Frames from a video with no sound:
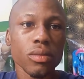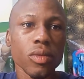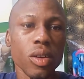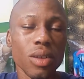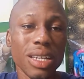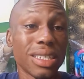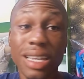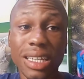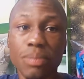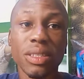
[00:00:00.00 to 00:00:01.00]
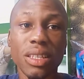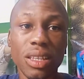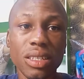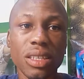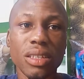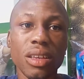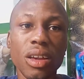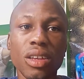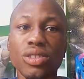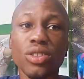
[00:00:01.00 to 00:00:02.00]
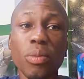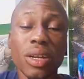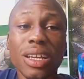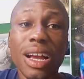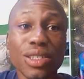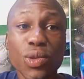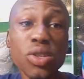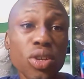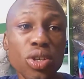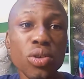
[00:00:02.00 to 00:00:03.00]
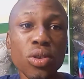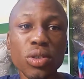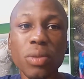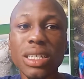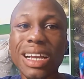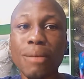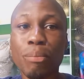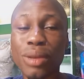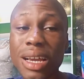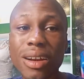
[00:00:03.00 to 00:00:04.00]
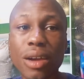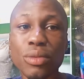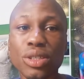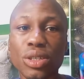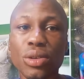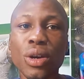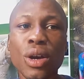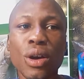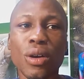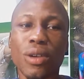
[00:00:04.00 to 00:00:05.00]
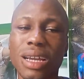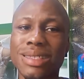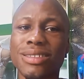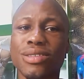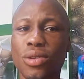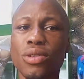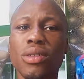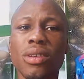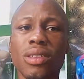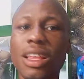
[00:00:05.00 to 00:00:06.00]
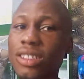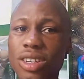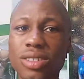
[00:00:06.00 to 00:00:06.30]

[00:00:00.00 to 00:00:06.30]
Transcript: All right, it can't be deleted. So nobody can swindle you, or nobody can play around with you. All right. So let's.